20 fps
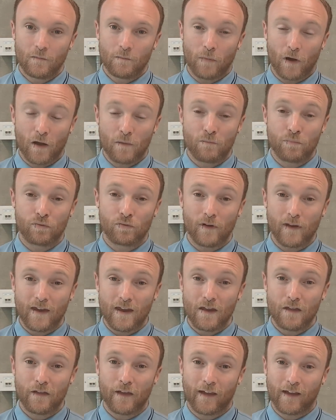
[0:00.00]
By
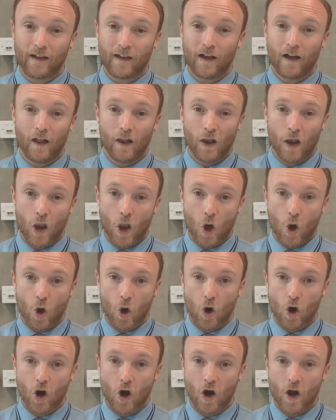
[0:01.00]
breathing
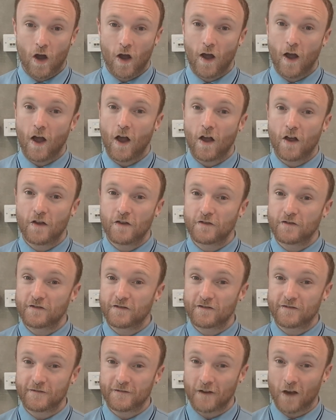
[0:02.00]
long,
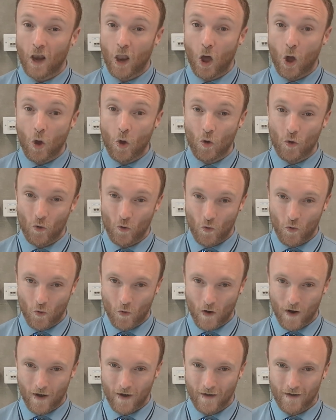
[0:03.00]

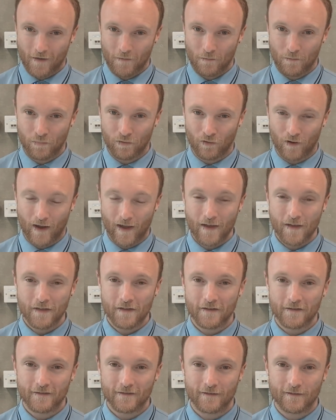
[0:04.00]
slow
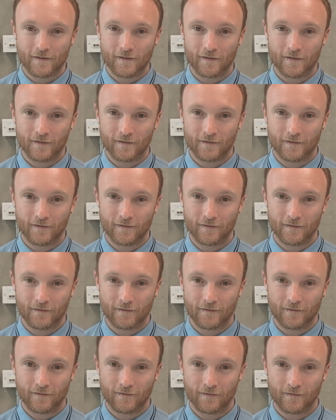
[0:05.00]
breaths,
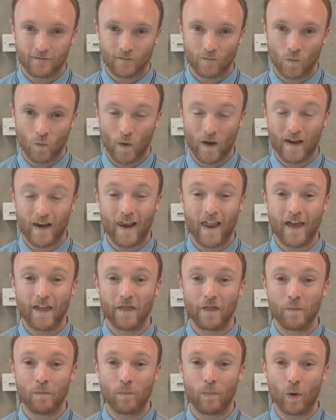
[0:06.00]
we
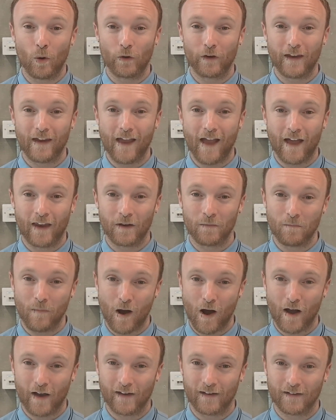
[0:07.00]
let the body and
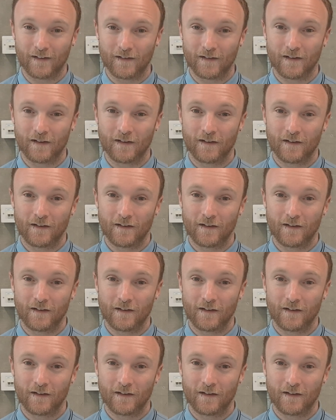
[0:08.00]
mind